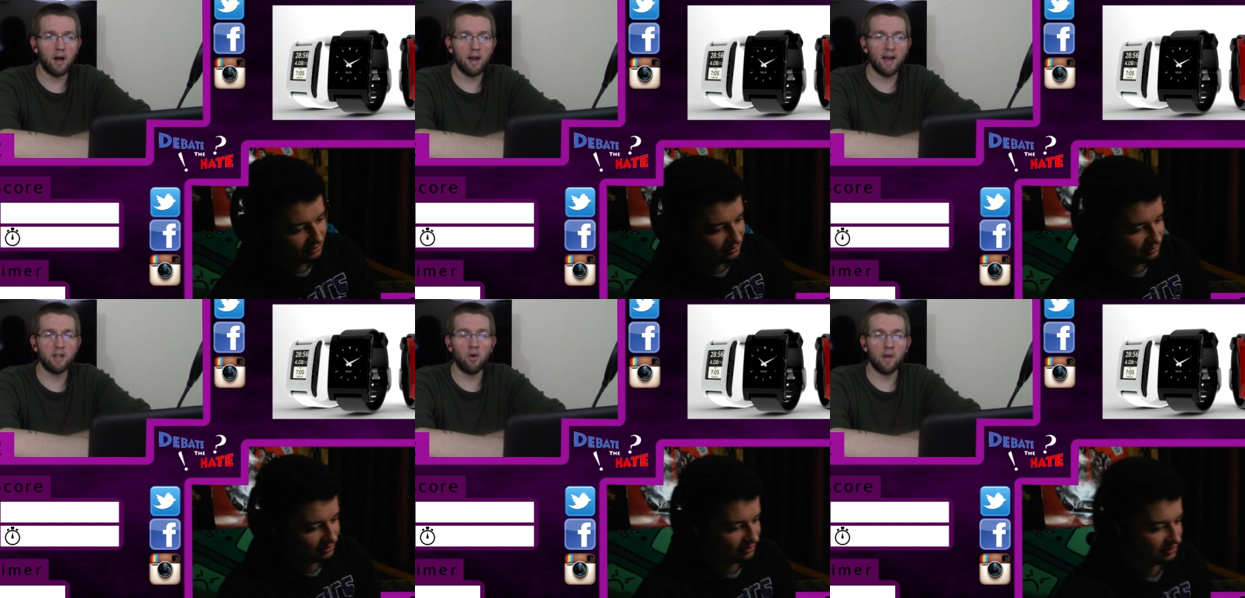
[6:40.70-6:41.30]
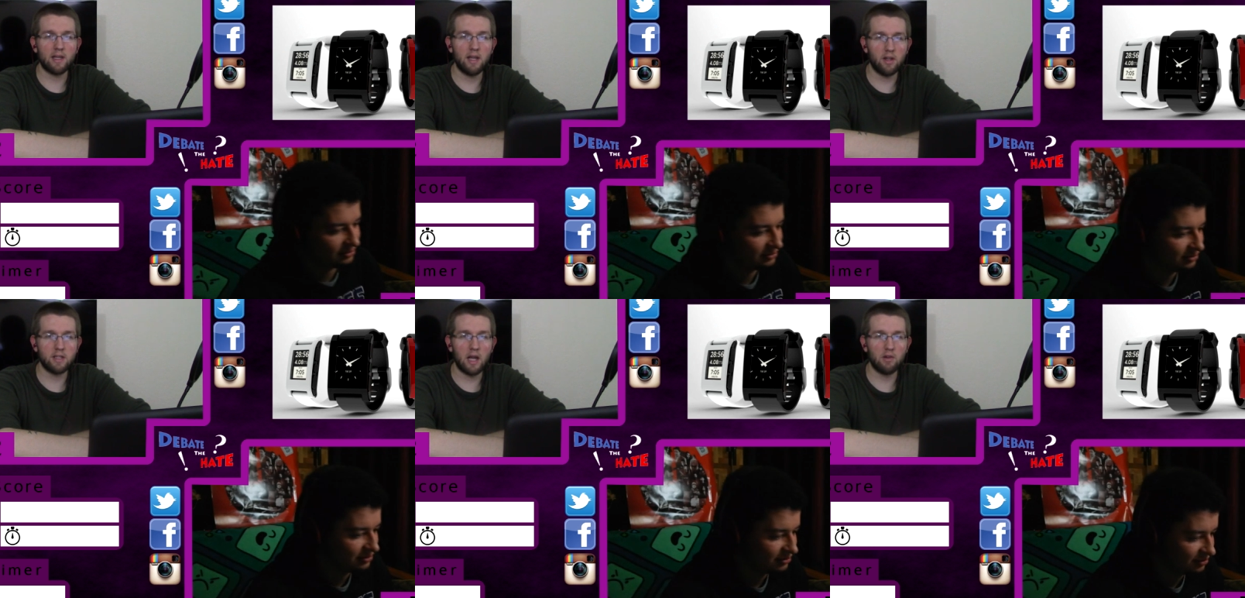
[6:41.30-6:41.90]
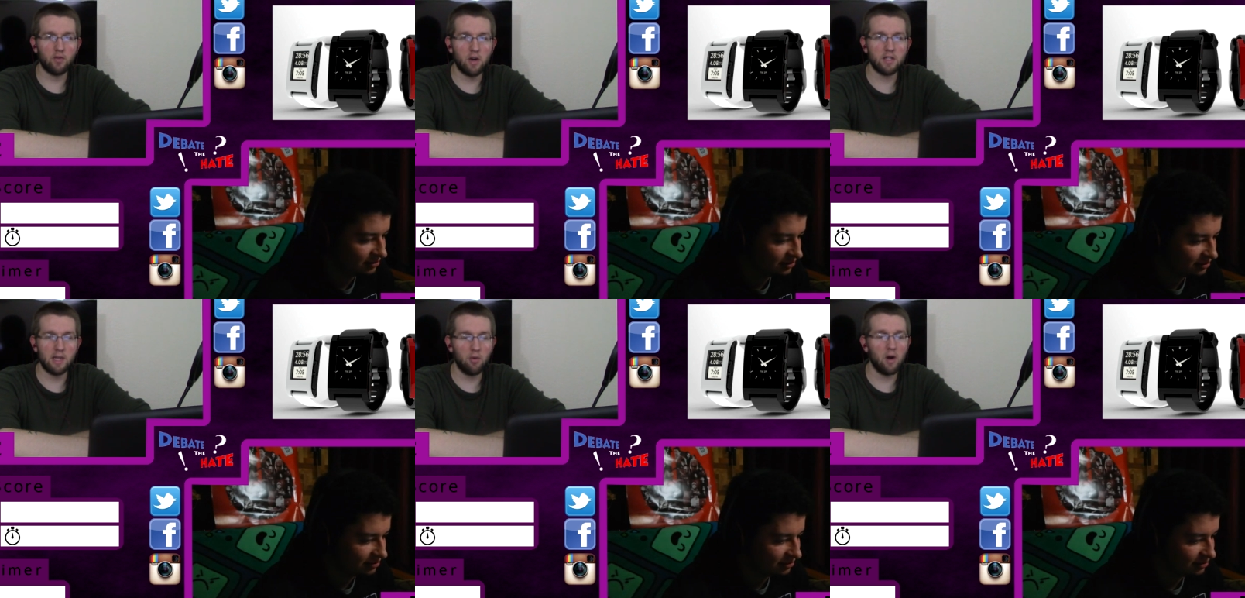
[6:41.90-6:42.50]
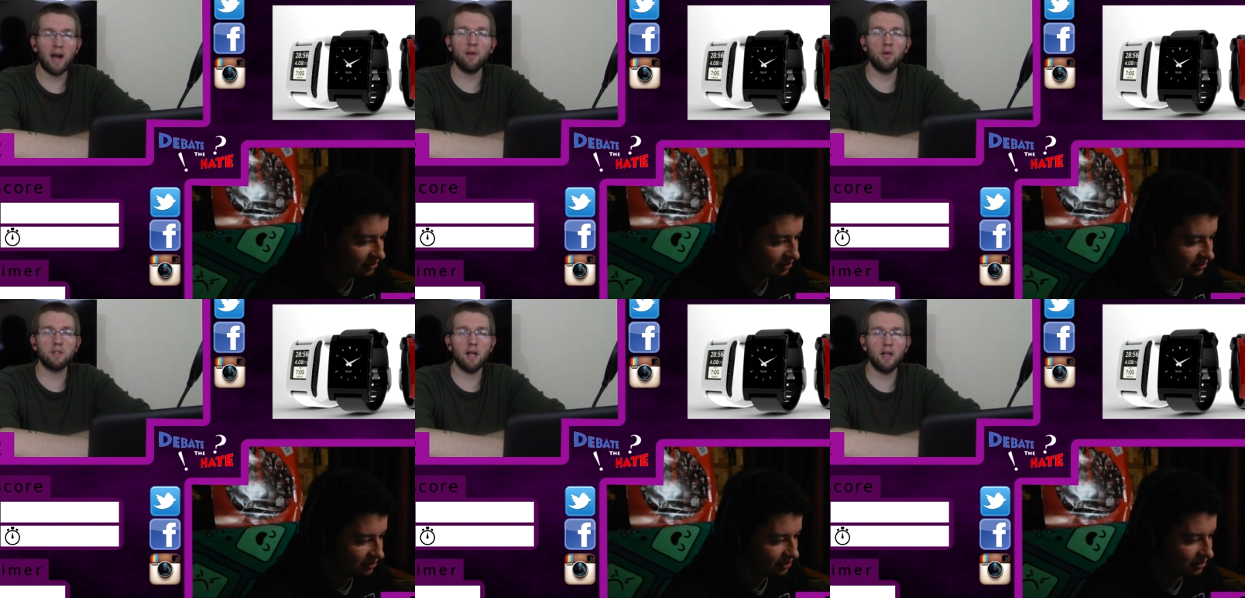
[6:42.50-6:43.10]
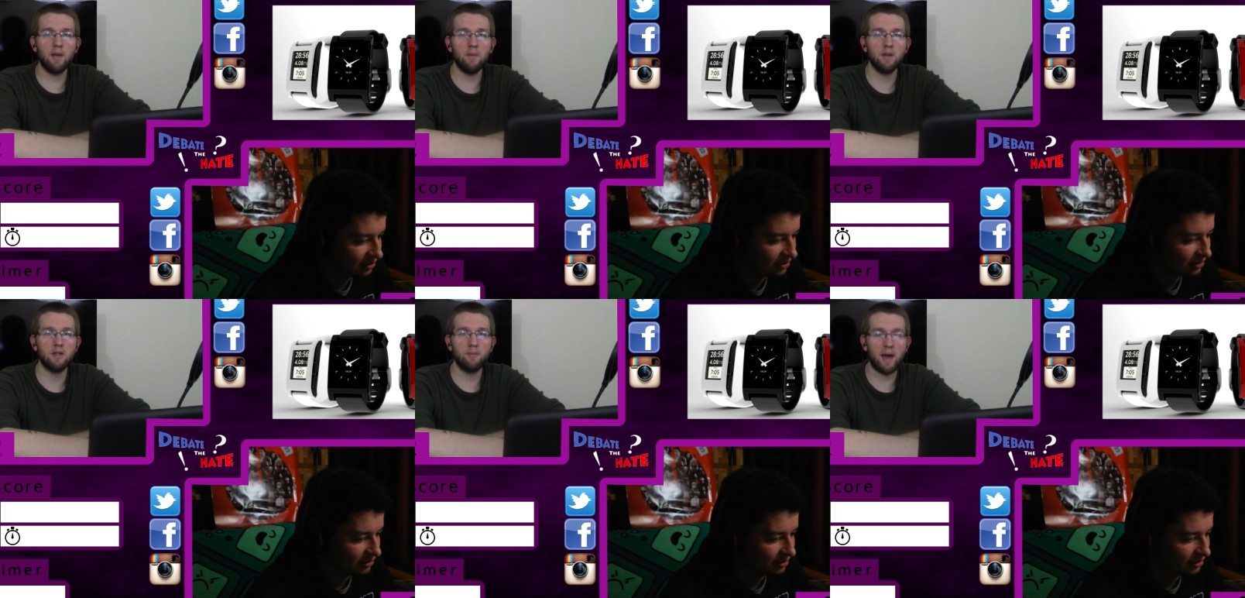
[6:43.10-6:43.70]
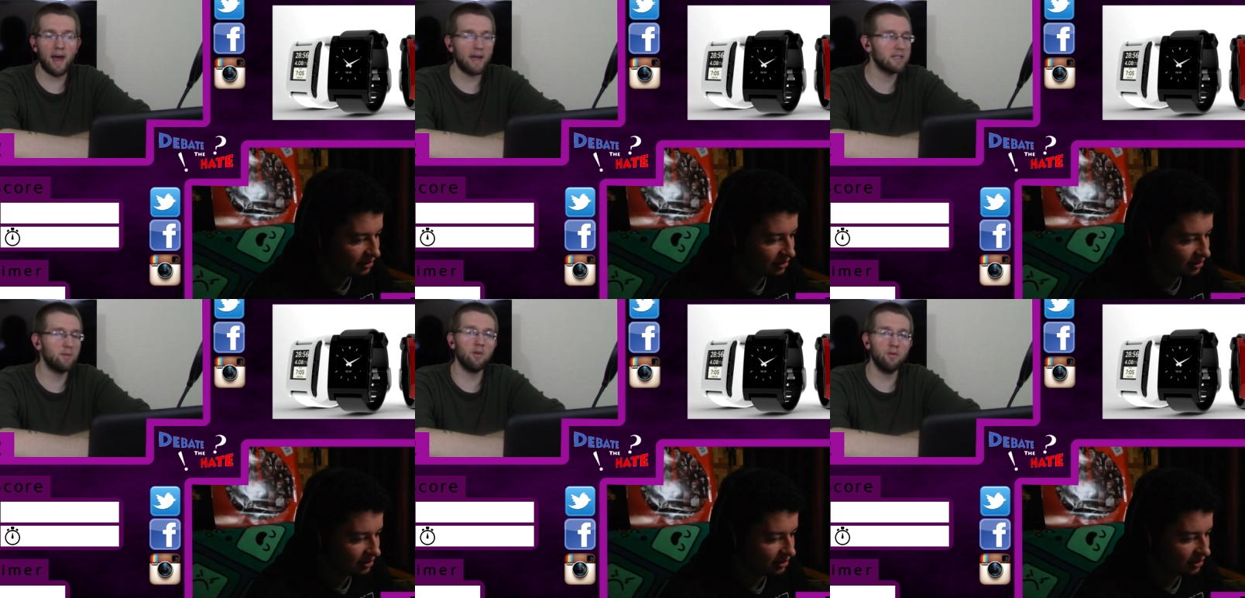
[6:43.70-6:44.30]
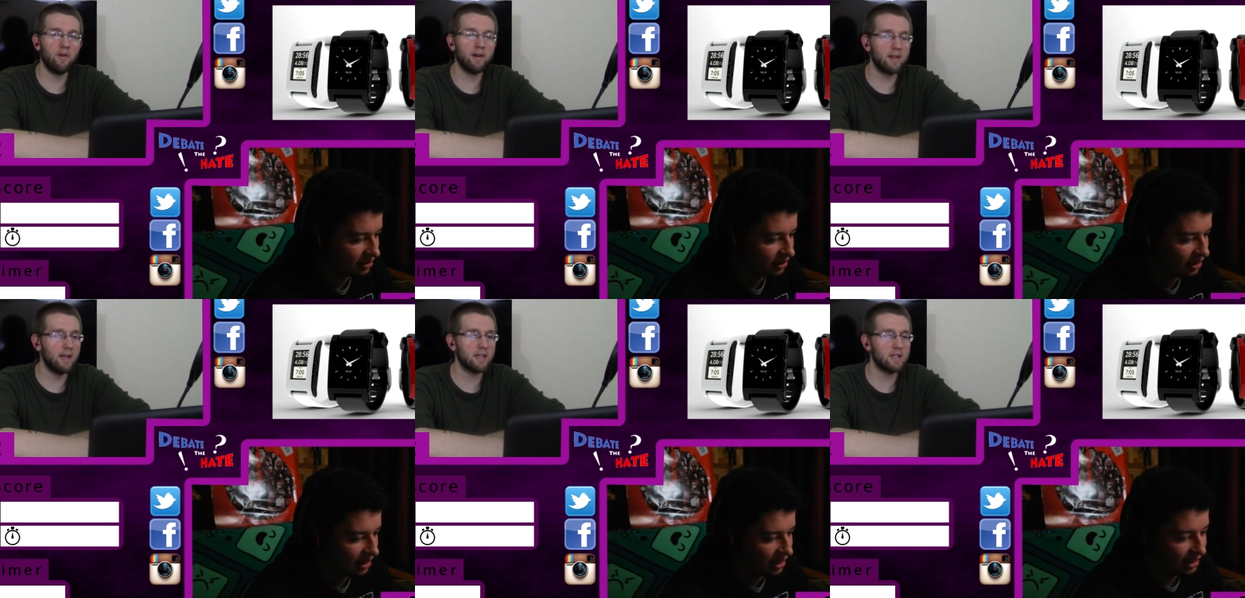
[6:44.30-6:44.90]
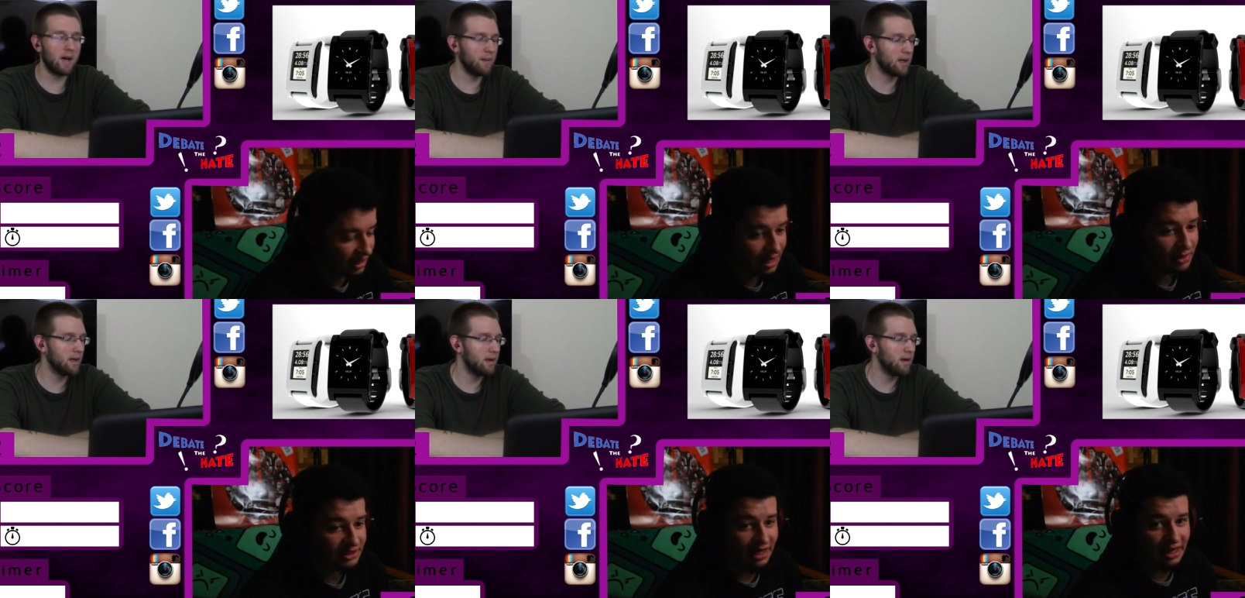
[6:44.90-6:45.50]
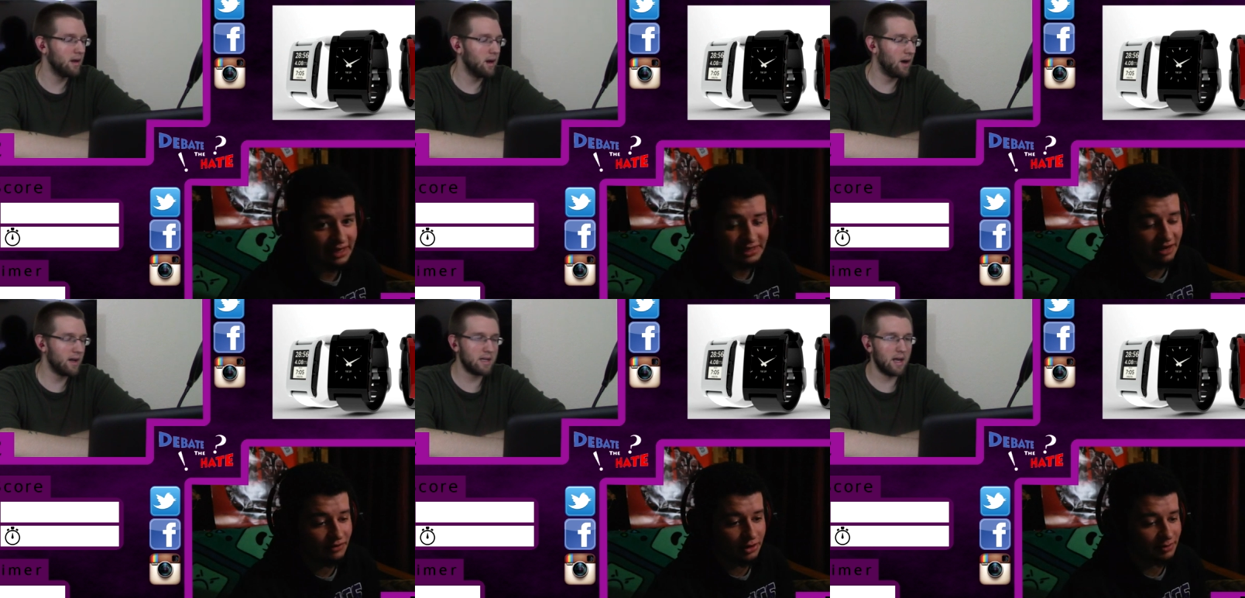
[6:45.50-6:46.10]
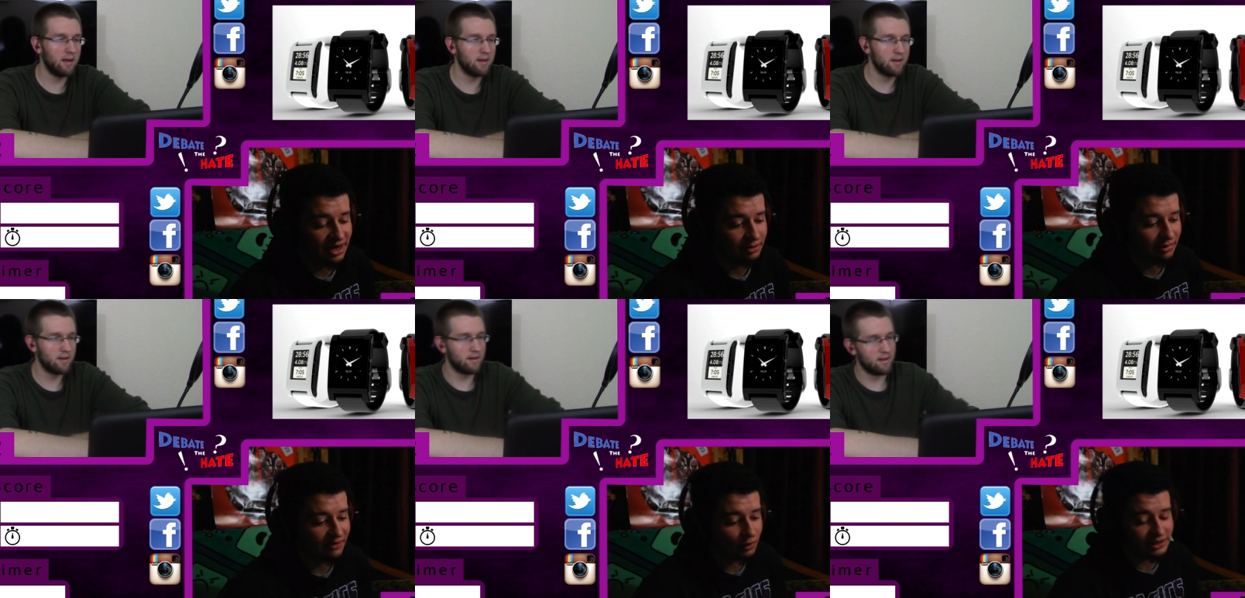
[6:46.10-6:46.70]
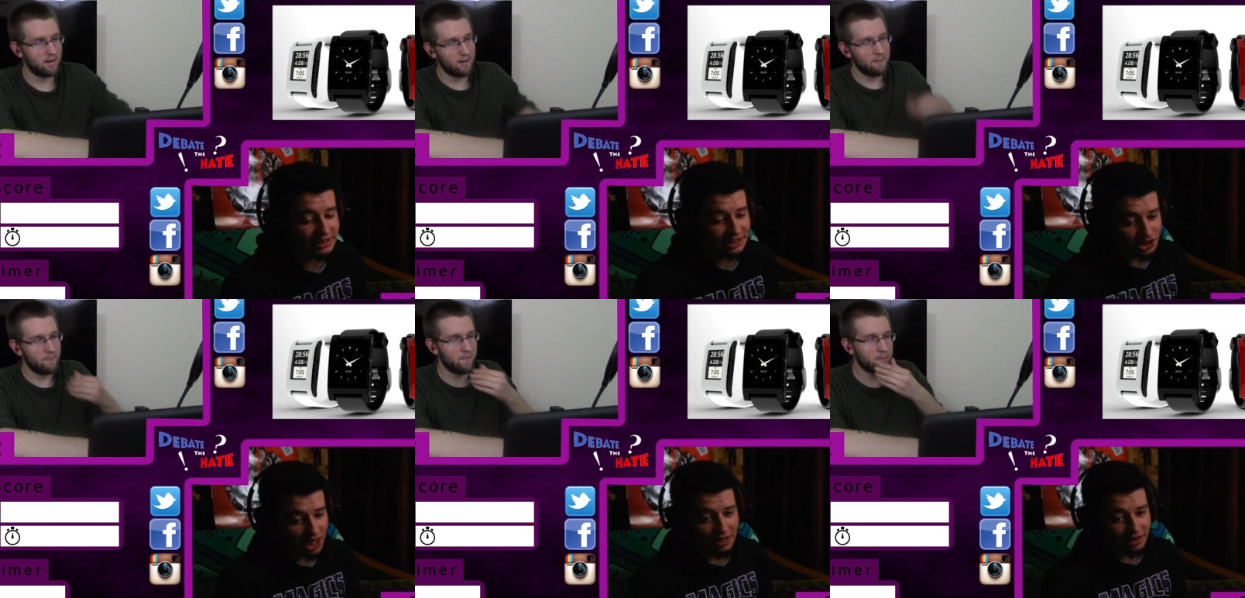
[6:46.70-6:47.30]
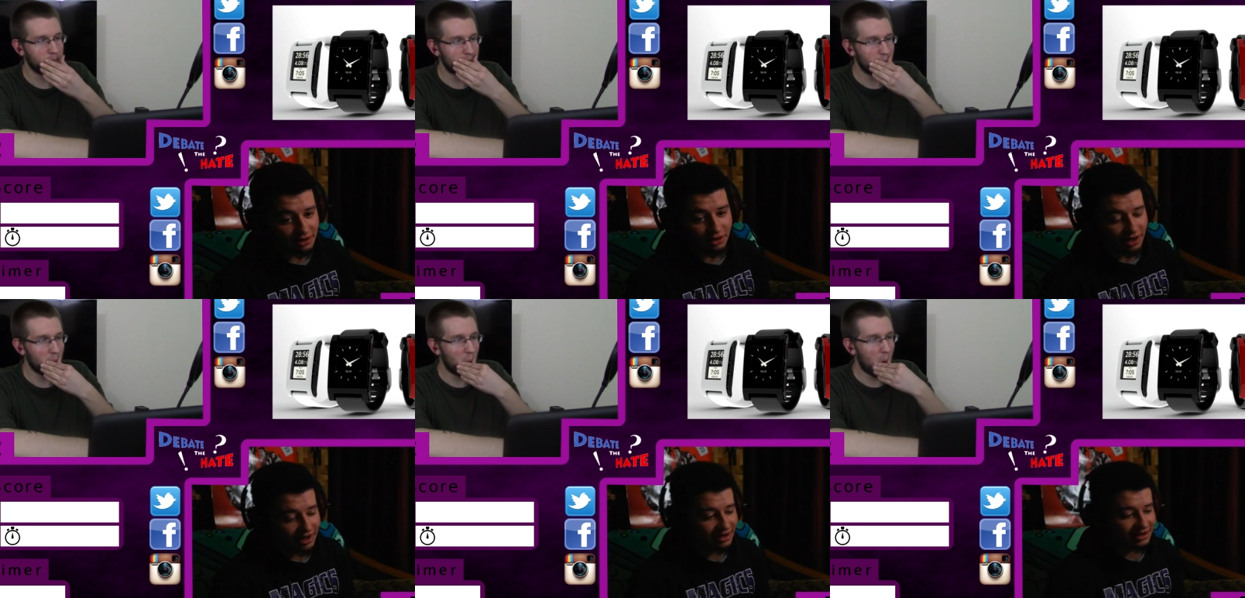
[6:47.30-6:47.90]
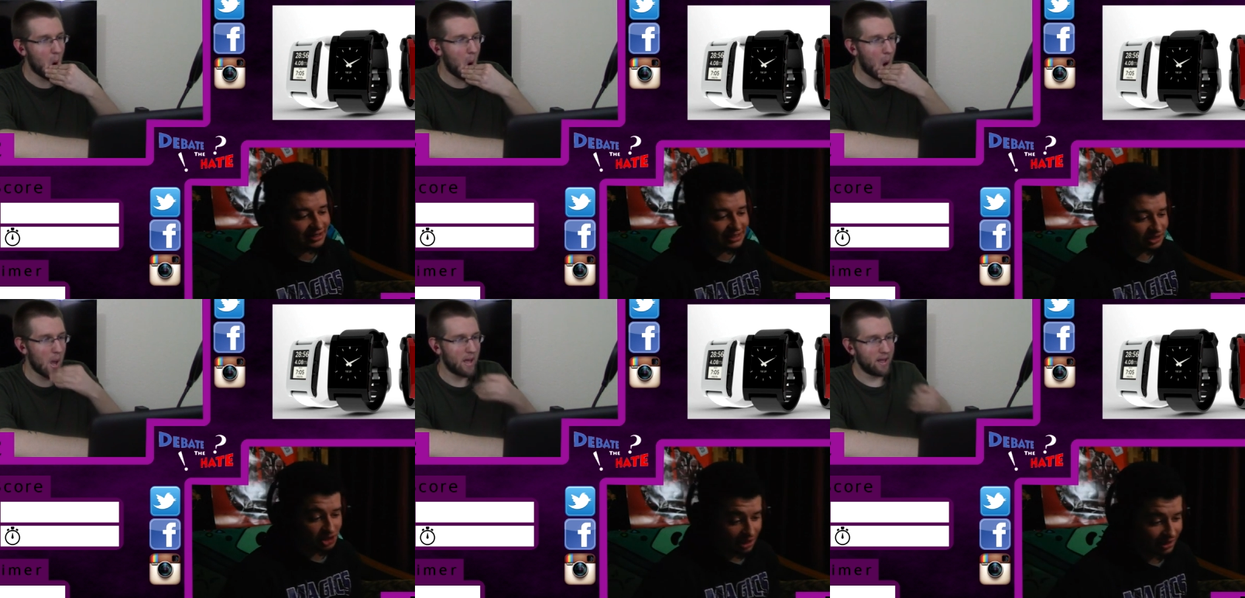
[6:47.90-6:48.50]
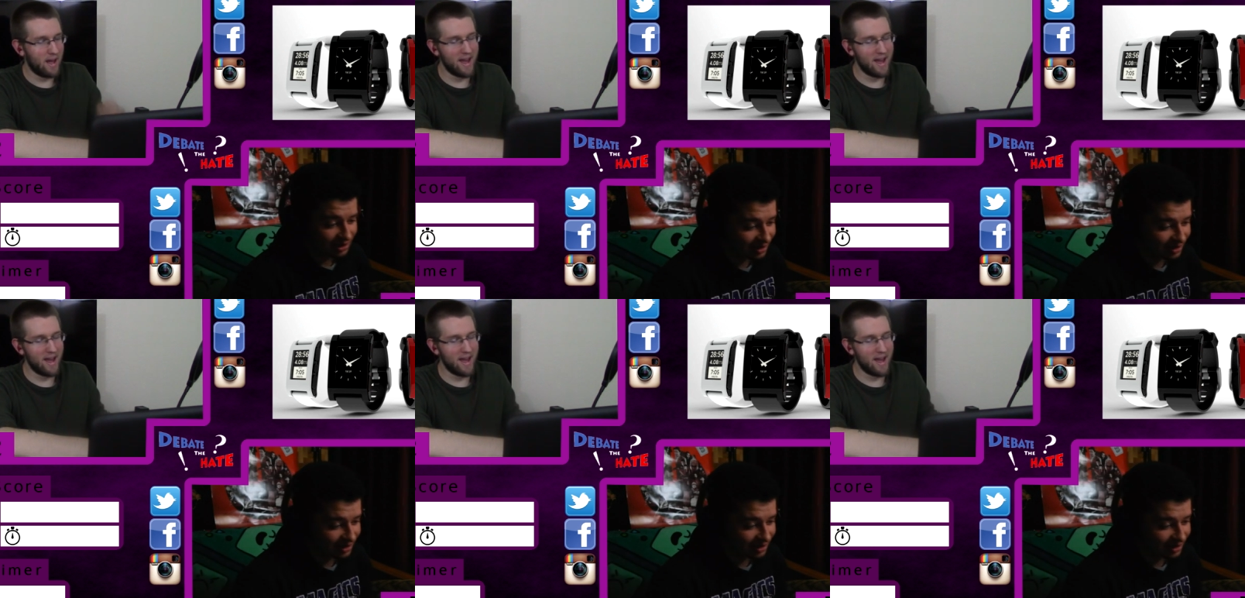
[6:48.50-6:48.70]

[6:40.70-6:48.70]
Speaker 1: on, I don't like to hear the sound of his voice anymore, I will tell him to pass and we'll move on to the next topic. You must not like his head. All right, Dan.
Speaker 2: My, my voice is angelic, okay? It's angelic.